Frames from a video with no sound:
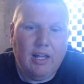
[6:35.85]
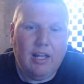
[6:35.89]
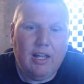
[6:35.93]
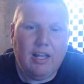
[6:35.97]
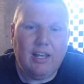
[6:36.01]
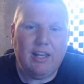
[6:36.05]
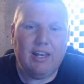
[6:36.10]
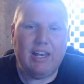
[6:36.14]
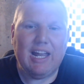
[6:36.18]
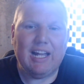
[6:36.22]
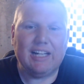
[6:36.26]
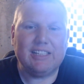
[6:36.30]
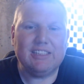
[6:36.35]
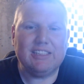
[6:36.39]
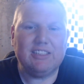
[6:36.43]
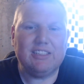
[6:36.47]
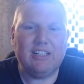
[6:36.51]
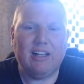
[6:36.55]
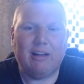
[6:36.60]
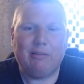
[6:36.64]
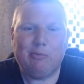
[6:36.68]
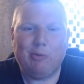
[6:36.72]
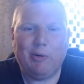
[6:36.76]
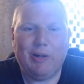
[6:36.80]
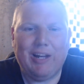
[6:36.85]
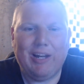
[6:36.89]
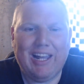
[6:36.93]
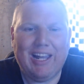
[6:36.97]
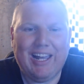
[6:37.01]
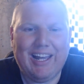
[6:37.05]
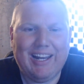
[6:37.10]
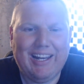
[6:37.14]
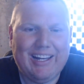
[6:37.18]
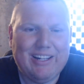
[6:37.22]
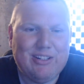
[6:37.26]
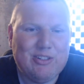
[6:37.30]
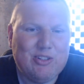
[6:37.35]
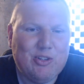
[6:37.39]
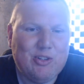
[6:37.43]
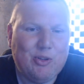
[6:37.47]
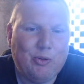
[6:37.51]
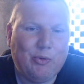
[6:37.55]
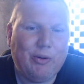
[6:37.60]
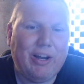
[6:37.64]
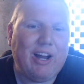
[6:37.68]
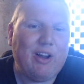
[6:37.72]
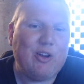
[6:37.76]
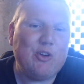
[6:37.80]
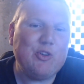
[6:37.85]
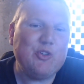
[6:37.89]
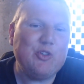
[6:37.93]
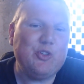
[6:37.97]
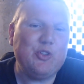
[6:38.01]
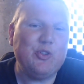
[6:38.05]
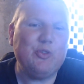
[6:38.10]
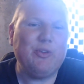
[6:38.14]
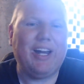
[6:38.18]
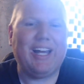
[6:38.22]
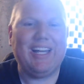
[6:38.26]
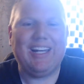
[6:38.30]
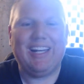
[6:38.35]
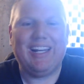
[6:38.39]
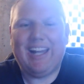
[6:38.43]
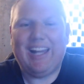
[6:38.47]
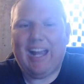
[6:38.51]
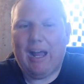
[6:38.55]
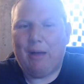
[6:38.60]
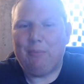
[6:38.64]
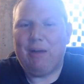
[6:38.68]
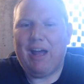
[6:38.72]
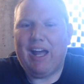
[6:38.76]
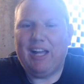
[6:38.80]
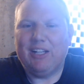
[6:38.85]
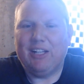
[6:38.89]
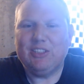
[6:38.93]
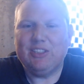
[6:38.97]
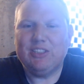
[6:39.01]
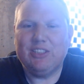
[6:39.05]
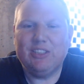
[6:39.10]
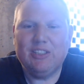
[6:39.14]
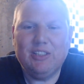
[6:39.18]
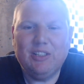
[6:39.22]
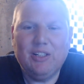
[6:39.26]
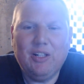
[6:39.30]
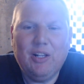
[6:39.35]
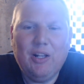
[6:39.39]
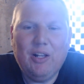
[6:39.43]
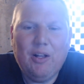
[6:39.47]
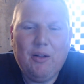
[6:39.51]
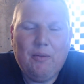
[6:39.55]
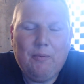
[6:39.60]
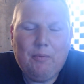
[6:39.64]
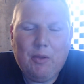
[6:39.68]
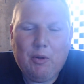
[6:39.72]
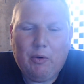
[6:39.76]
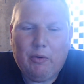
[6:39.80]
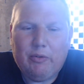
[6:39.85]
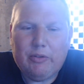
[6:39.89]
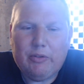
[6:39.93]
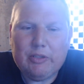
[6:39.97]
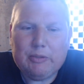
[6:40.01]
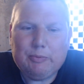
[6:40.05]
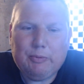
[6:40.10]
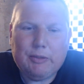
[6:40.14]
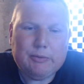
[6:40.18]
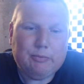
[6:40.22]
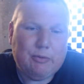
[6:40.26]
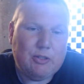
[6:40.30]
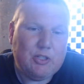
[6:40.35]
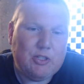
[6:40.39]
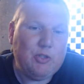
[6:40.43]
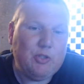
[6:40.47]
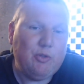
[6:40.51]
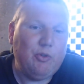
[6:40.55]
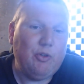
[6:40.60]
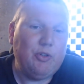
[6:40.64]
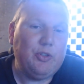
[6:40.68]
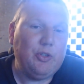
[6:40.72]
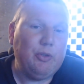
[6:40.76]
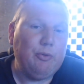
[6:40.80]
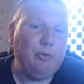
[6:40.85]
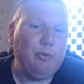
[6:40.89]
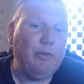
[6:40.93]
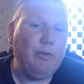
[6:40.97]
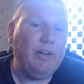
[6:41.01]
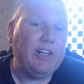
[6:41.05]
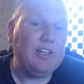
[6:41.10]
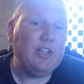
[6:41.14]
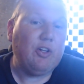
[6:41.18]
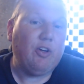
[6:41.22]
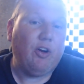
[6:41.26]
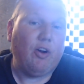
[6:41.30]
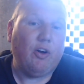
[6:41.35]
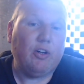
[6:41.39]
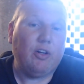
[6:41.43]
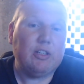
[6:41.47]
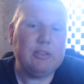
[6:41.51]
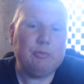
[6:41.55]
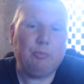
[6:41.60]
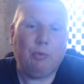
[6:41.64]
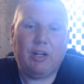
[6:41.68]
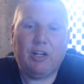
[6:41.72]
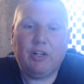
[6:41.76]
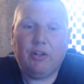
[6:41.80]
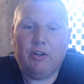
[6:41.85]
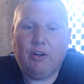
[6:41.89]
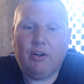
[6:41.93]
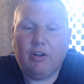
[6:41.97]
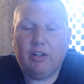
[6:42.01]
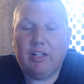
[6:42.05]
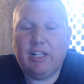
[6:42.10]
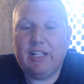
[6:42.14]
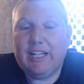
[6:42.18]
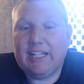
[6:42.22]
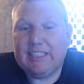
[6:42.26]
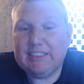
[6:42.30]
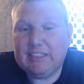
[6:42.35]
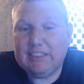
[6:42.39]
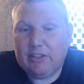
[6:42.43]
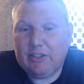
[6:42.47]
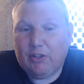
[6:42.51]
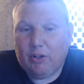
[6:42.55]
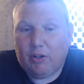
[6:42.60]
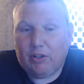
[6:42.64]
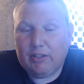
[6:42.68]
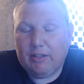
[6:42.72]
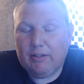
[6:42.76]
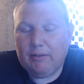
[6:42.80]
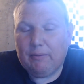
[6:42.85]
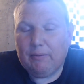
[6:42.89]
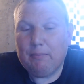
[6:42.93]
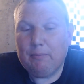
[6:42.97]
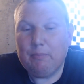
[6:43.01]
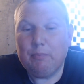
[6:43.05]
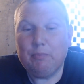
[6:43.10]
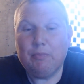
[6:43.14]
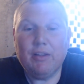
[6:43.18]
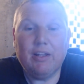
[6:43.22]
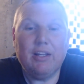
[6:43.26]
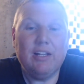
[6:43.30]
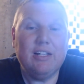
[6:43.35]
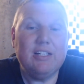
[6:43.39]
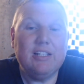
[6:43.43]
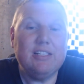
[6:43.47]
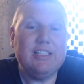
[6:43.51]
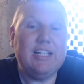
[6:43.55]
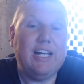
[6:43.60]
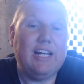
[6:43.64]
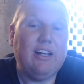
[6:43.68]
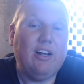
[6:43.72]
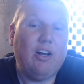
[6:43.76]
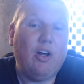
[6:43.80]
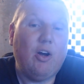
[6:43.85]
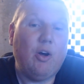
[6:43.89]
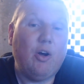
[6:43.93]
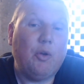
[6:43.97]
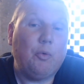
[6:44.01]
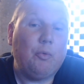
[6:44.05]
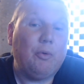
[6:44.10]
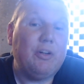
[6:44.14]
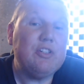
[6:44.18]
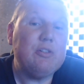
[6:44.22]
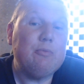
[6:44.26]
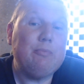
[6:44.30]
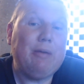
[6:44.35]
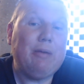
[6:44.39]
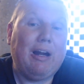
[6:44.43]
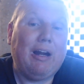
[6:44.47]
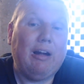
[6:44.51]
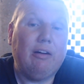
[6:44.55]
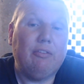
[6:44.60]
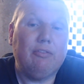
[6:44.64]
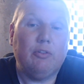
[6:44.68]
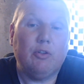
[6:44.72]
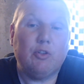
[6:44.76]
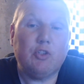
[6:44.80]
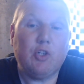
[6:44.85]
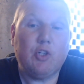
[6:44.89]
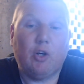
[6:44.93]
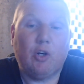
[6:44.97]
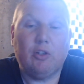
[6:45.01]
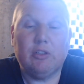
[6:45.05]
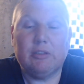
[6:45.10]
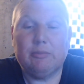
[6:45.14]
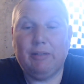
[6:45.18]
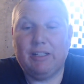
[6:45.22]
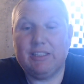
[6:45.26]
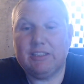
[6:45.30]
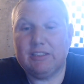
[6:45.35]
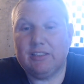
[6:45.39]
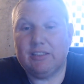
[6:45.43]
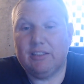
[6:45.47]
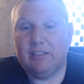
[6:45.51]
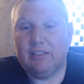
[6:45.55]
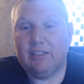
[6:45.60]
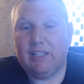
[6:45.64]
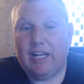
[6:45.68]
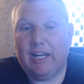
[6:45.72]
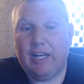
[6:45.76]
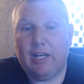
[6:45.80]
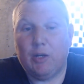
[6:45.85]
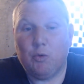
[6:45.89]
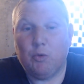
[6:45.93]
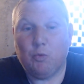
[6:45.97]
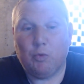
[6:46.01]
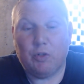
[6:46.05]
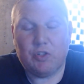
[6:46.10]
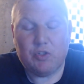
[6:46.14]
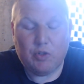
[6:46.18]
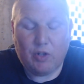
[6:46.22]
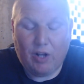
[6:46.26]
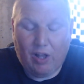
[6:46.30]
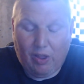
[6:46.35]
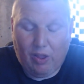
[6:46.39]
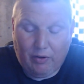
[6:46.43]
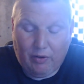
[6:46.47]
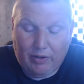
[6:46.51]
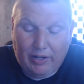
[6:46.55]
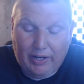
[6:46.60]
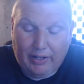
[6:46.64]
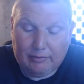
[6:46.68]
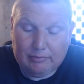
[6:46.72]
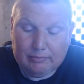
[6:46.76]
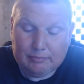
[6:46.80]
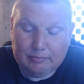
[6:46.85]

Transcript: Next up, we had a 3-on-2 handicap match. Well, it was supposed to be 2-on-2. We had the Kirks, Brayden Kirk and Kasey Kirk, taking on Rich and Powerful, Charles Mason, and Richard Holliday.